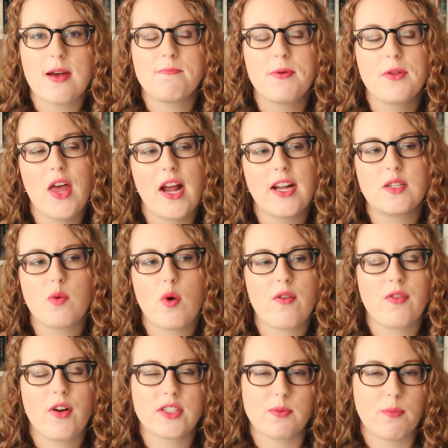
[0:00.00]
But that's where it
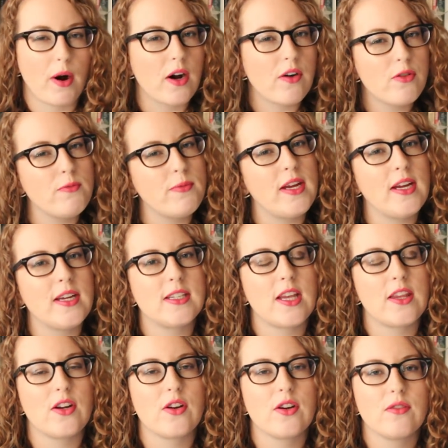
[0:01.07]
falls apart for me, is
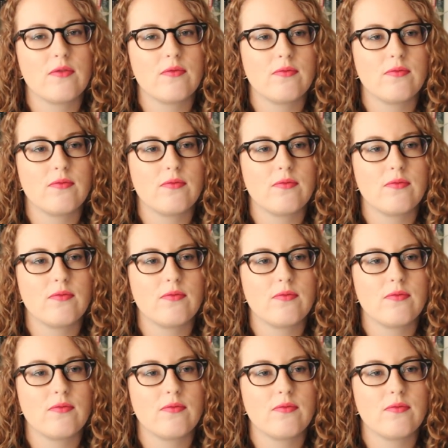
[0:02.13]
that there